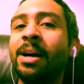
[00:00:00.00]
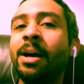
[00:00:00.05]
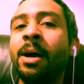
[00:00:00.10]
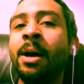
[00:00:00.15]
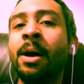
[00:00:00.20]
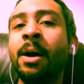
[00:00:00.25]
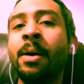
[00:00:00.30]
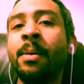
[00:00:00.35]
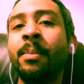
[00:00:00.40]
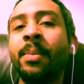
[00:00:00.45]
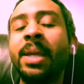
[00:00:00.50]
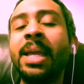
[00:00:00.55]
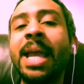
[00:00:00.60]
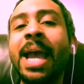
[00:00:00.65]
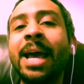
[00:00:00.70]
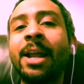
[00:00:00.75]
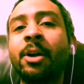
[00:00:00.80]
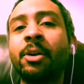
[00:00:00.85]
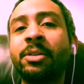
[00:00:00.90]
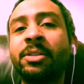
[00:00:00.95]
Um, he
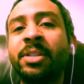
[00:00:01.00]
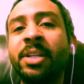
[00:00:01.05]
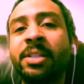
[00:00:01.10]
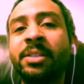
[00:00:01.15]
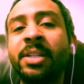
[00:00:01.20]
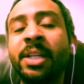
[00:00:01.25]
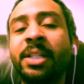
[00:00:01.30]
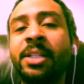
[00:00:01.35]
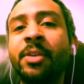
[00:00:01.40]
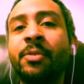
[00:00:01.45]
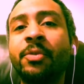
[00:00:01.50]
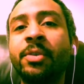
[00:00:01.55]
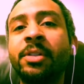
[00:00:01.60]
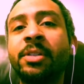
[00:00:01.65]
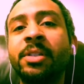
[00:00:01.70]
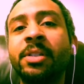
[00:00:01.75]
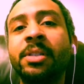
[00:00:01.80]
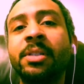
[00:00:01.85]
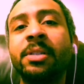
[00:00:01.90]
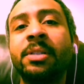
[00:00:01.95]
had artistic
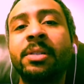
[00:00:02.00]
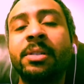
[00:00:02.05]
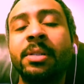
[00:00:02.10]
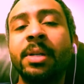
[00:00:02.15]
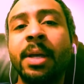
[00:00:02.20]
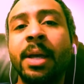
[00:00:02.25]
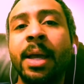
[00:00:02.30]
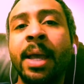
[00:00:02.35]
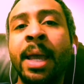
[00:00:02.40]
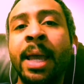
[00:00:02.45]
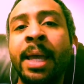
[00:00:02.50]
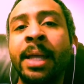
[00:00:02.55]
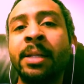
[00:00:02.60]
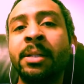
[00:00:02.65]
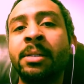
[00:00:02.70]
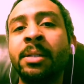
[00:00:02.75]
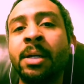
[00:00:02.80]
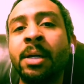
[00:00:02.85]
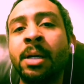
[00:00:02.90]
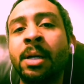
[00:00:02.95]
differences
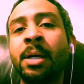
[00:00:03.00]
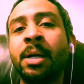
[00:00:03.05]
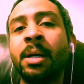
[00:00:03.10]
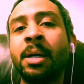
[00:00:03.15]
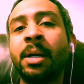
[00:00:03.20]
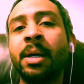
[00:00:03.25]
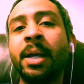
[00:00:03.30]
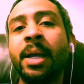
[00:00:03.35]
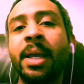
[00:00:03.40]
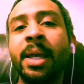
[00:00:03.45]
and uh,